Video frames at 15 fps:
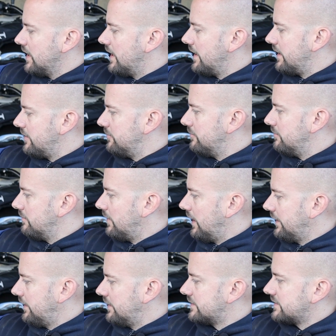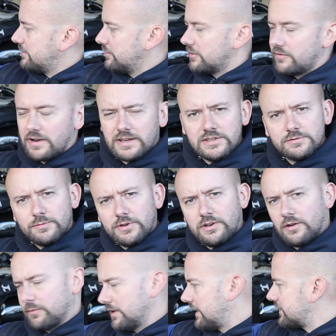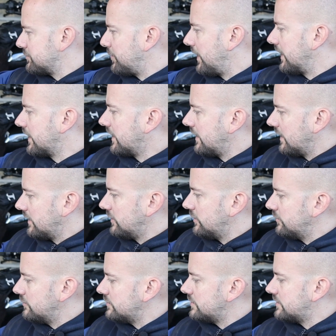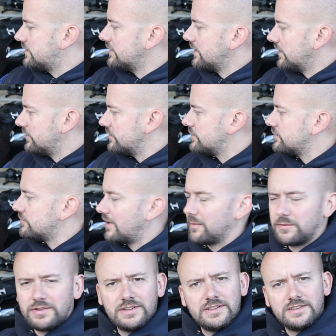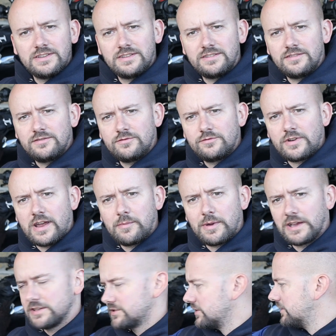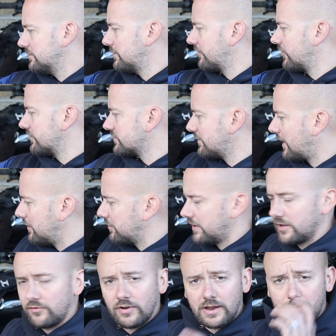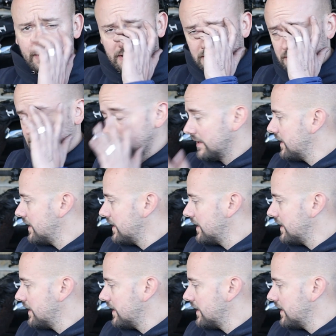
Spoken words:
I did a similar arrangement on my last bike, and I just strapped dry bags to them. I've got some Alp Kit dry bags.